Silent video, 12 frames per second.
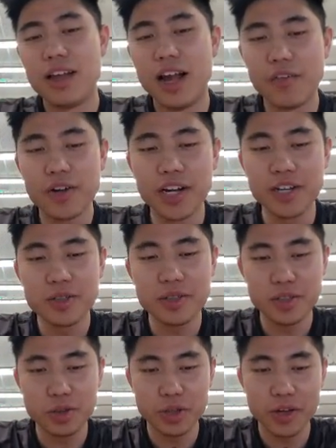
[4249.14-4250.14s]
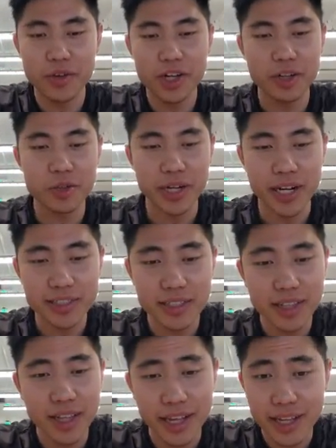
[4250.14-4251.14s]
I have a country, dude. You have a country
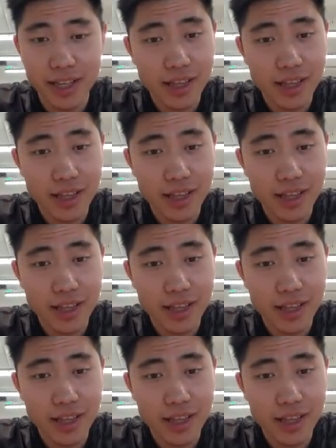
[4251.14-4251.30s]
accent, like,